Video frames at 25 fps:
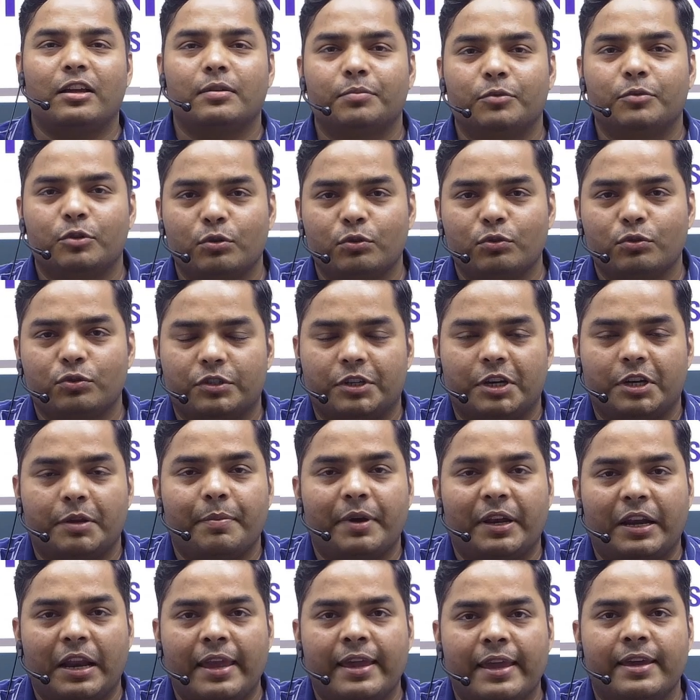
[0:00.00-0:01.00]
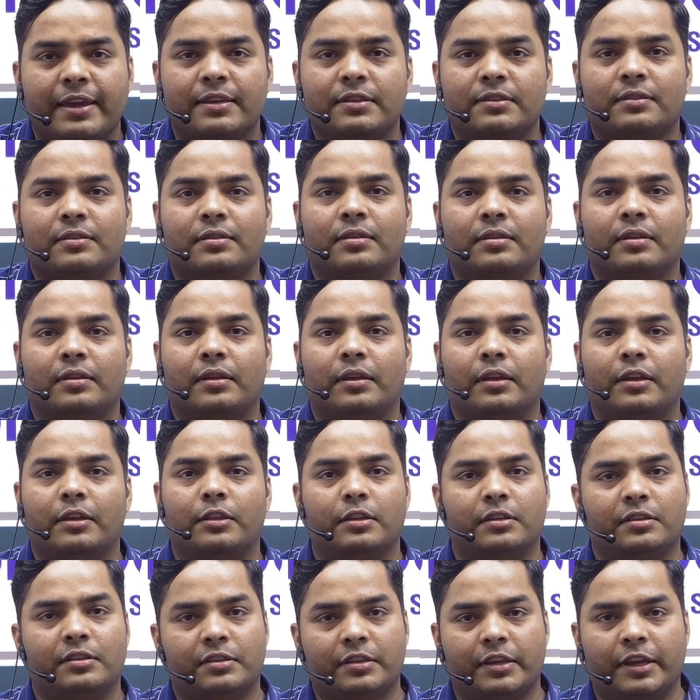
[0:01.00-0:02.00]
to Shreeman IAS in this
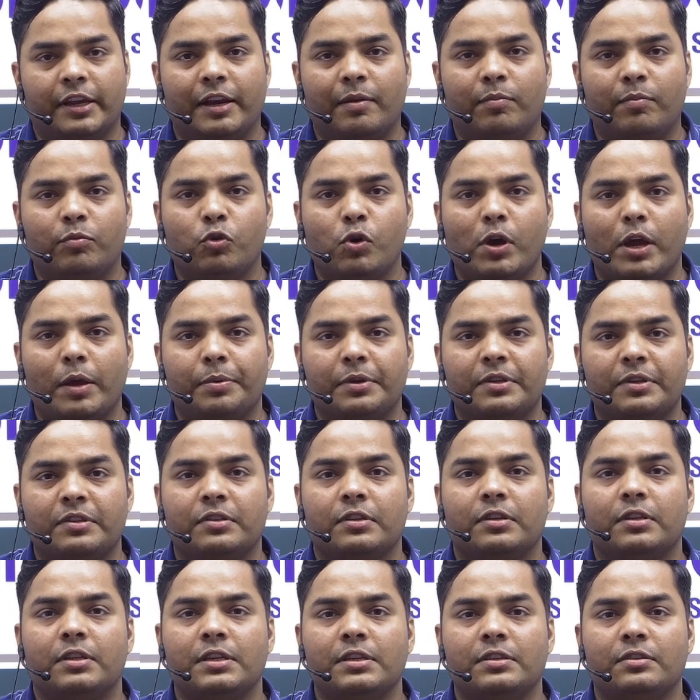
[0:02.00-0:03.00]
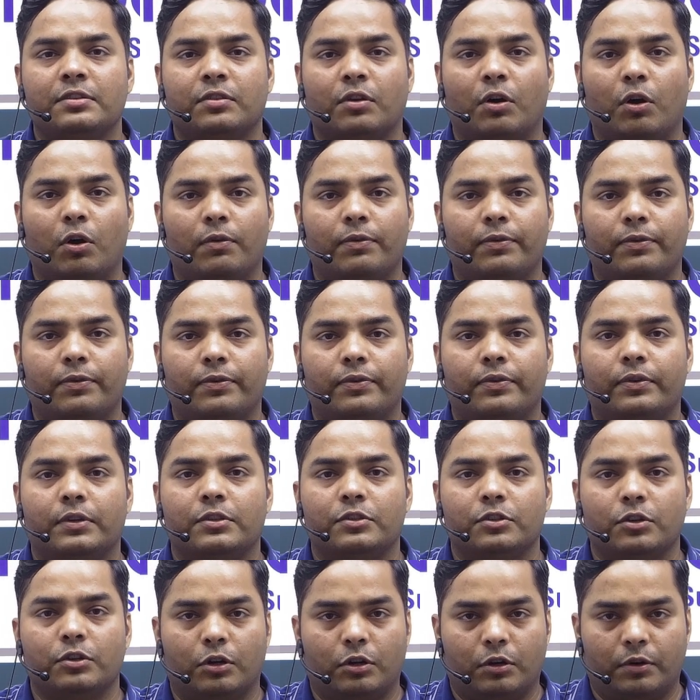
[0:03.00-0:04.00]
AWIP series of
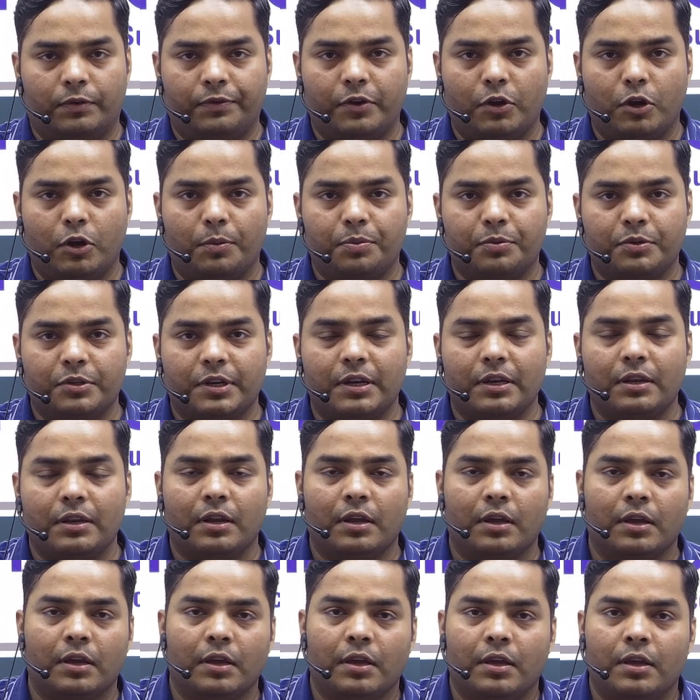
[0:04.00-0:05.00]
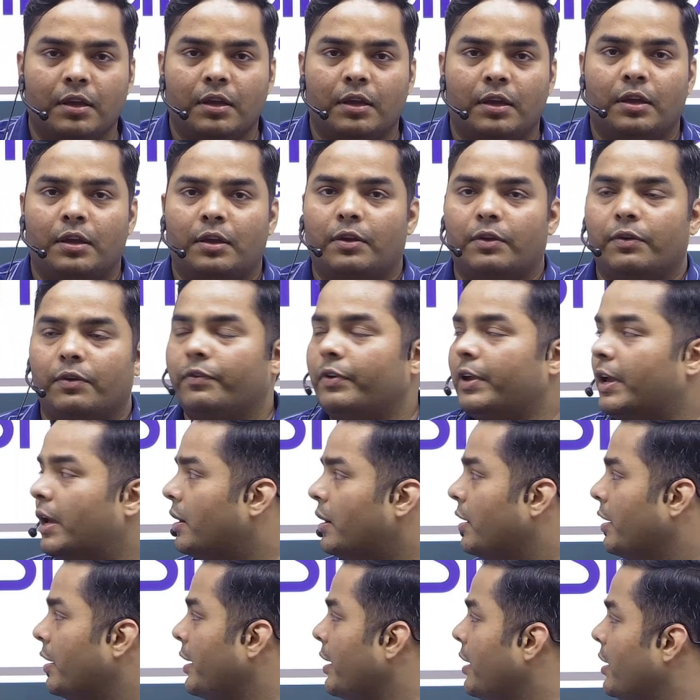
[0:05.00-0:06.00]
Geography Optional. We are
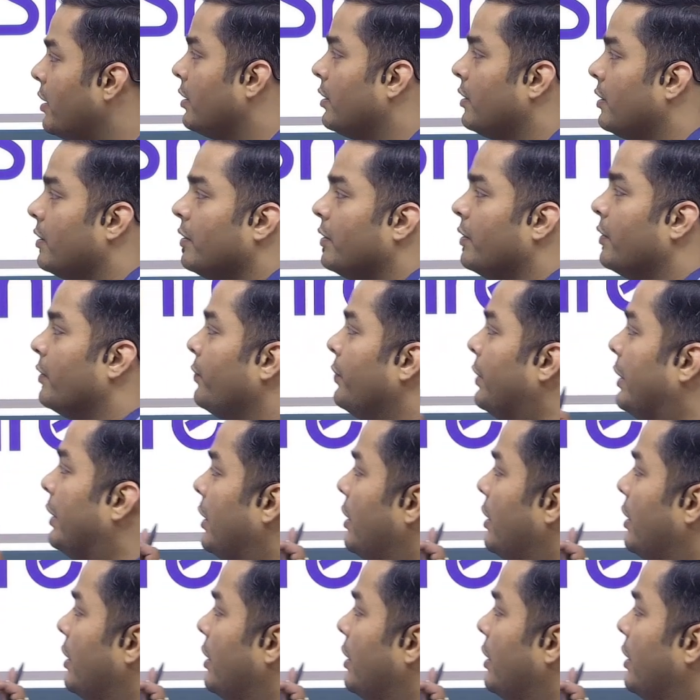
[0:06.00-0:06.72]
here with